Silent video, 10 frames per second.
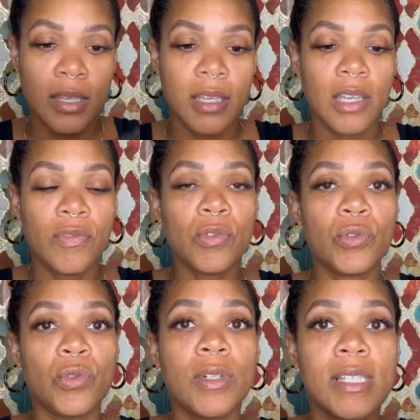If you
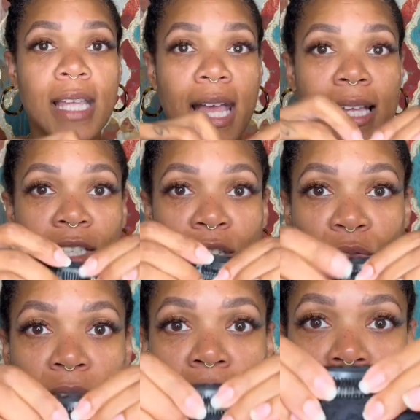do decide to
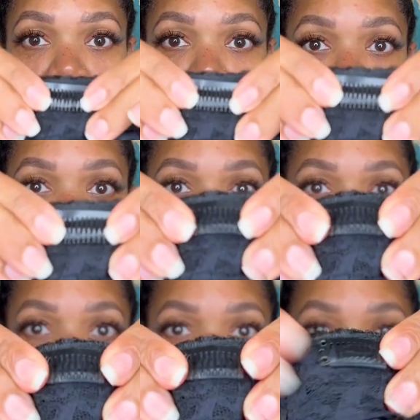use the clip,
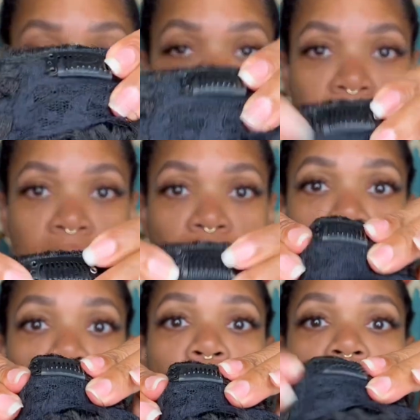you'll
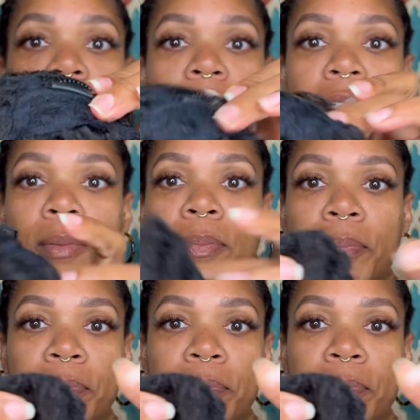open the clip,